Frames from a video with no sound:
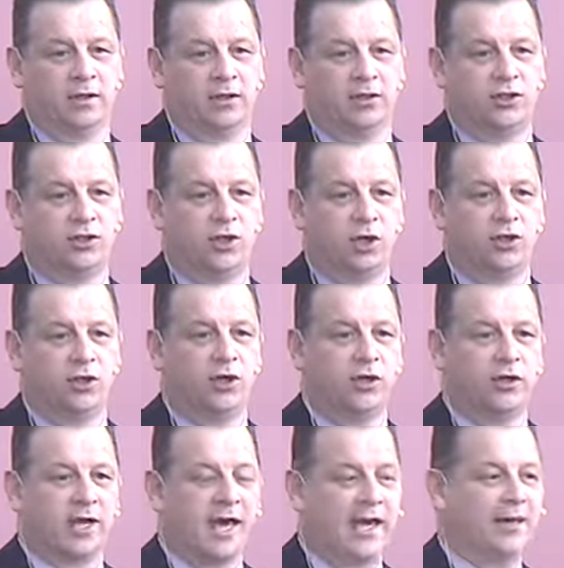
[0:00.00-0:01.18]
should your
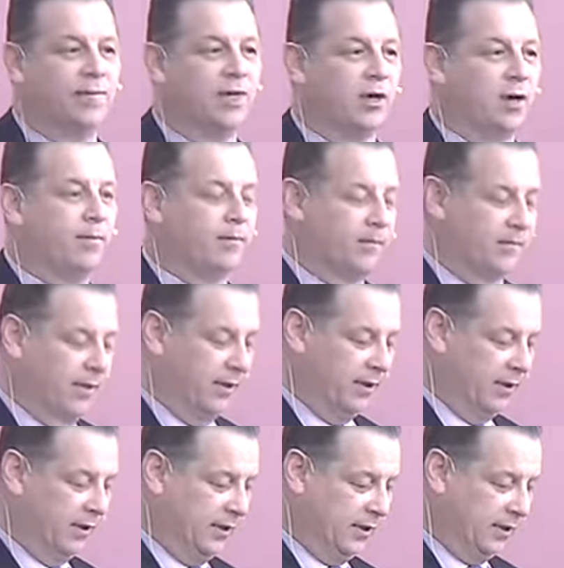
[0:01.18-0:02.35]
time come
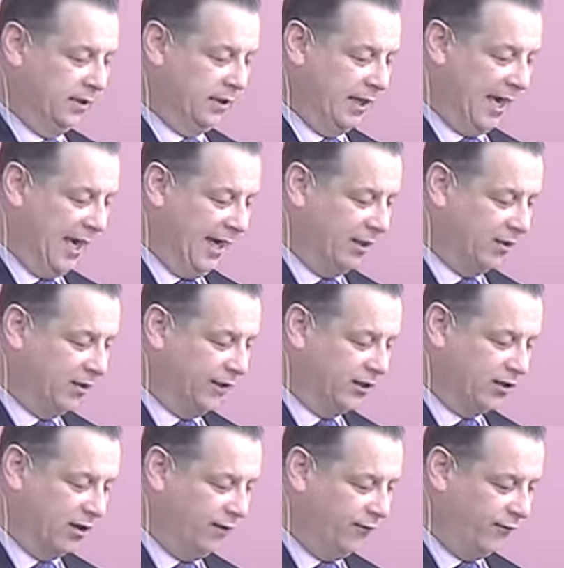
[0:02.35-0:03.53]
to end on this
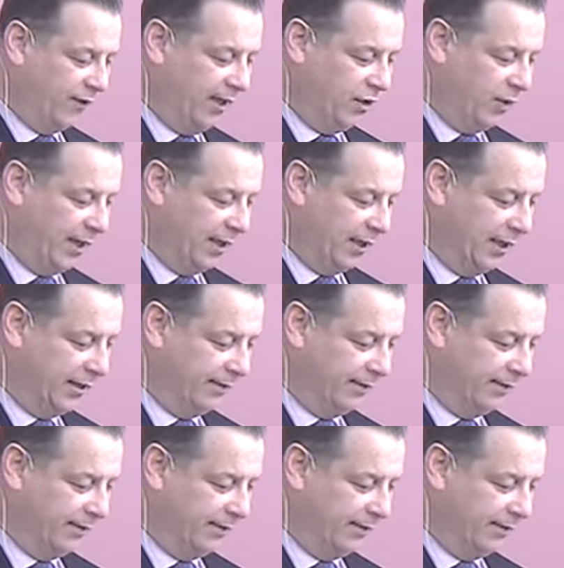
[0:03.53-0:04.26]
earth very quickly.